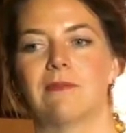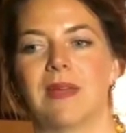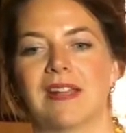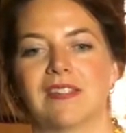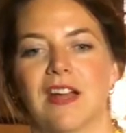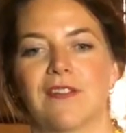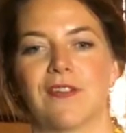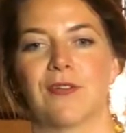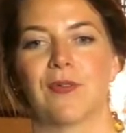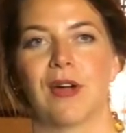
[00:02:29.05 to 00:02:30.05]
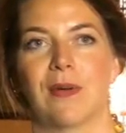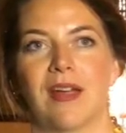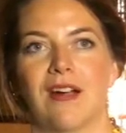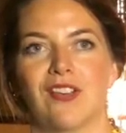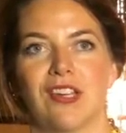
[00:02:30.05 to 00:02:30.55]
based off of where we
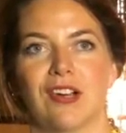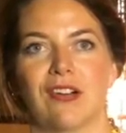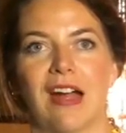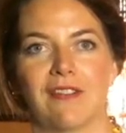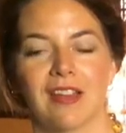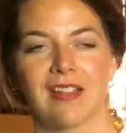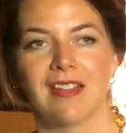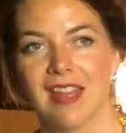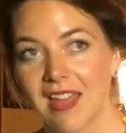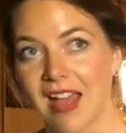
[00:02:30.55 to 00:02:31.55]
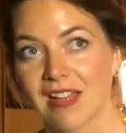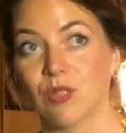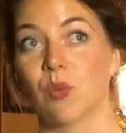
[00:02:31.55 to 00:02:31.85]
are geographically as